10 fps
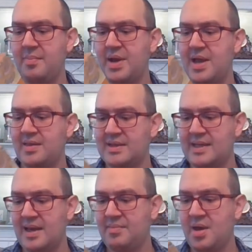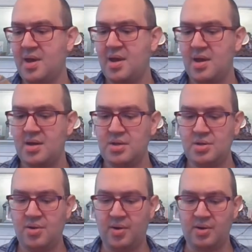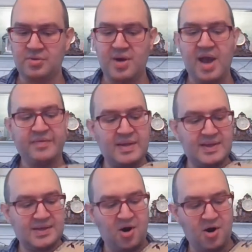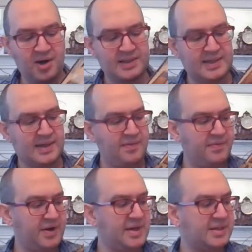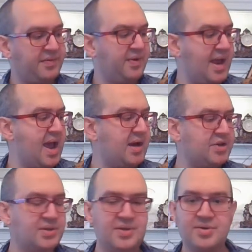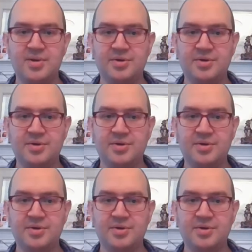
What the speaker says: But in this game, you are drafting these cards to get various different actions you do